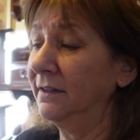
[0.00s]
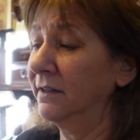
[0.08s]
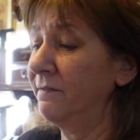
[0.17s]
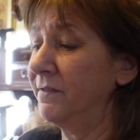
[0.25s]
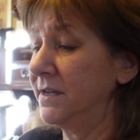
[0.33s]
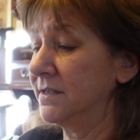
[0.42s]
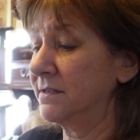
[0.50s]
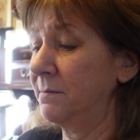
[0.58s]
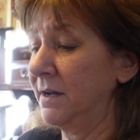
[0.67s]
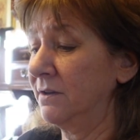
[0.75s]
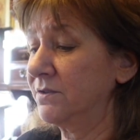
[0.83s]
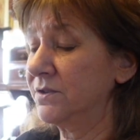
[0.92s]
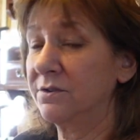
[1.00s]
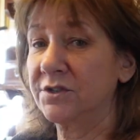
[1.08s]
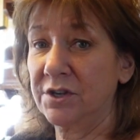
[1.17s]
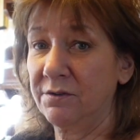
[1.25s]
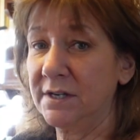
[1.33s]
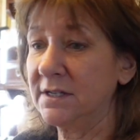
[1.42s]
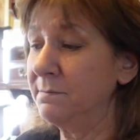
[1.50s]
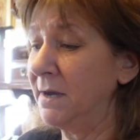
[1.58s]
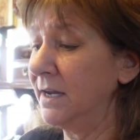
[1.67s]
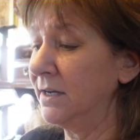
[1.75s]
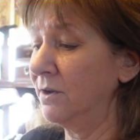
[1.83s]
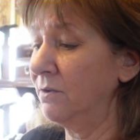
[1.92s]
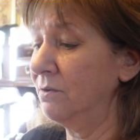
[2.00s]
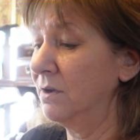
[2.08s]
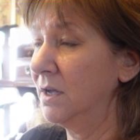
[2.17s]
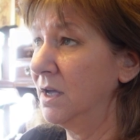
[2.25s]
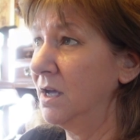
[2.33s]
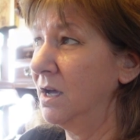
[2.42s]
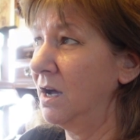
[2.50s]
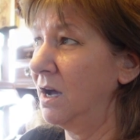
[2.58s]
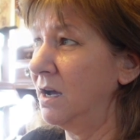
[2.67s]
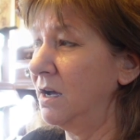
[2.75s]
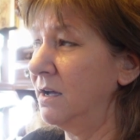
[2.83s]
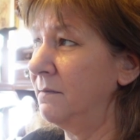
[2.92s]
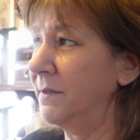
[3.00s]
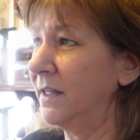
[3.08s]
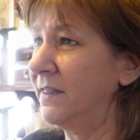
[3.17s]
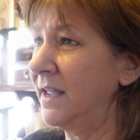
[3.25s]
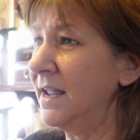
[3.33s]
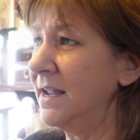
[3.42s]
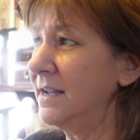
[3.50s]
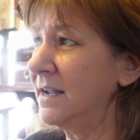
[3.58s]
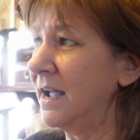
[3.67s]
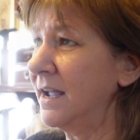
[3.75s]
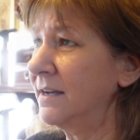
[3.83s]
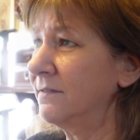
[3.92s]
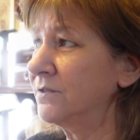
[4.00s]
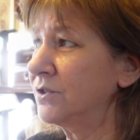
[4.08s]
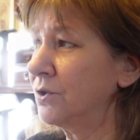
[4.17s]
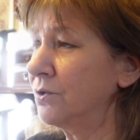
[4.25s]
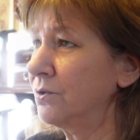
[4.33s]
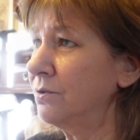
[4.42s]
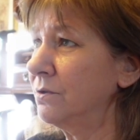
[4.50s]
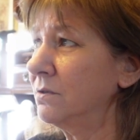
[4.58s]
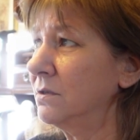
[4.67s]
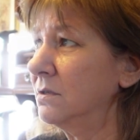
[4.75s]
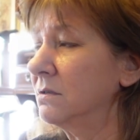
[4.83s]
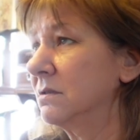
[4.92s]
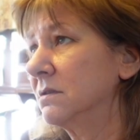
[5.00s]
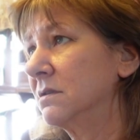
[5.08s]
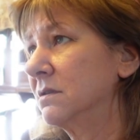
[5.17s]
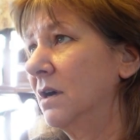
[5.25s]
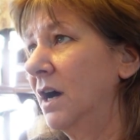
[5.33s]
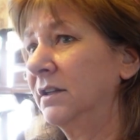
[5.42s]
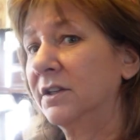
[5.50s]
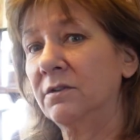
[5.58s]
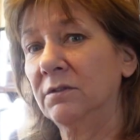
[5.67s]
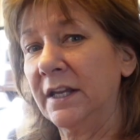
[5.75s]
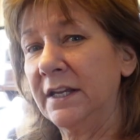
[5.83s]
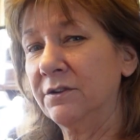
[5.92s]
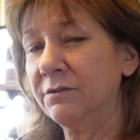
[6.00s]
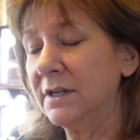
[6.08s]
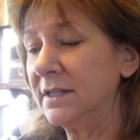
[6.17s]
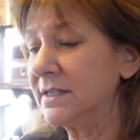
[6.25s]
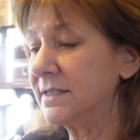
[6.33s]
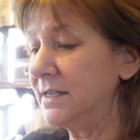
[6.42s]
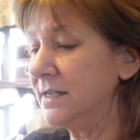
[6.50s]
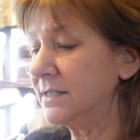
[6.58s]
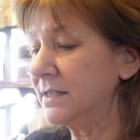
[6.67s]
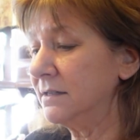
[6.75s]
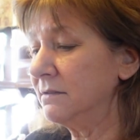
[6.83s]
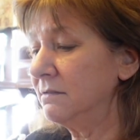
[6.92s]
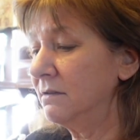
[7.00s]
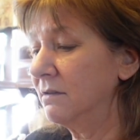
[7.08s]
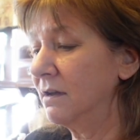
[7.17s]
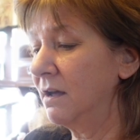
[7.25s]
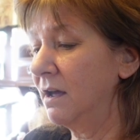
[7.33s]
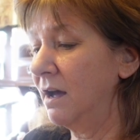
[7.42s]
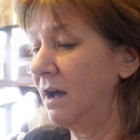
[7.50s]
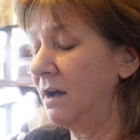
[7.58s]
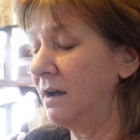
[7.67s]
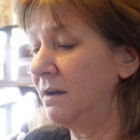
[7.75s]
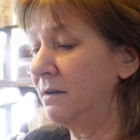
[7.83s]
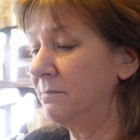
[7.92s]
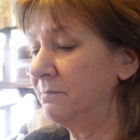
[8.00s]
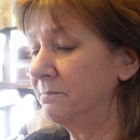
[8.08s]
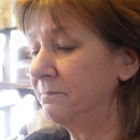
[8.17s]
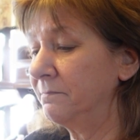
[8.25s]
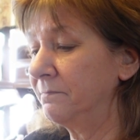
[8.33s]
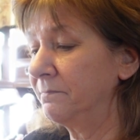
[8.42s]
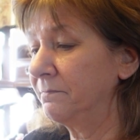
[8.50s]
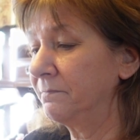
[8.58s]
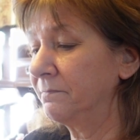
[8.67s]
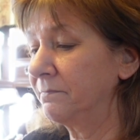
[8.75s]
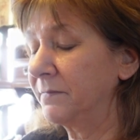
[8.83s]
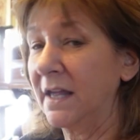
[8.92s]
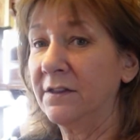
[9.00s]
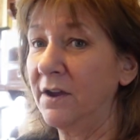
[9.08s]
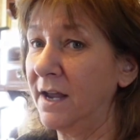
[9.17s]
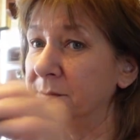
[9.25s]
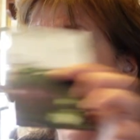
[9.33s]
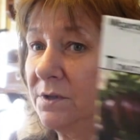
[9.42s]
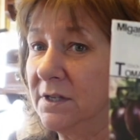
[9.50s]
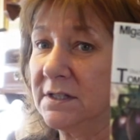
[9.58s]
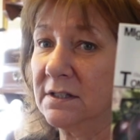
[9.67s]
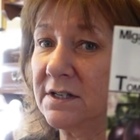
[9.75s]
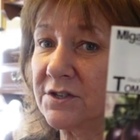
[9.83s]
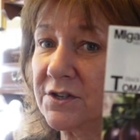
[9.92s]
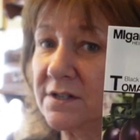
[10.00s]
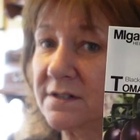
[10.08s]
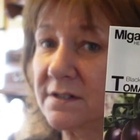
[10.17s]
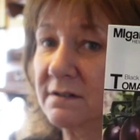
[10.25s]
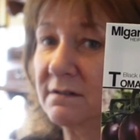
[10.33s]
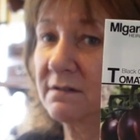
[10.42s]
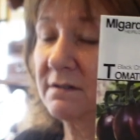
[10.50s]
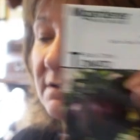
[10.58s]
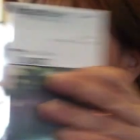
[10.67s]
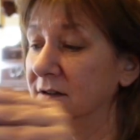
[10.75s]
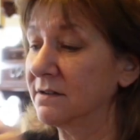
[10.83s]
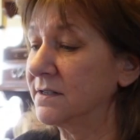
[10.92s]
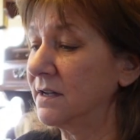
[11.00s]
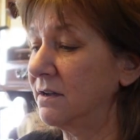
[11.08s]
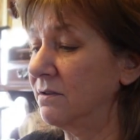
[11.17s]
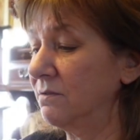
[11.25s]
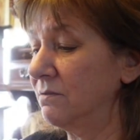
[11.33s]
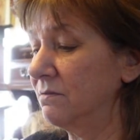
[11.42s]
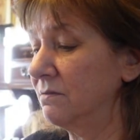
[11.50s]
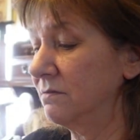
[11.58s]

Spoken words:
love these tomatoes. They're a cherry tomato. They kind of turn a little later in the season, and they're absolutely delicious. So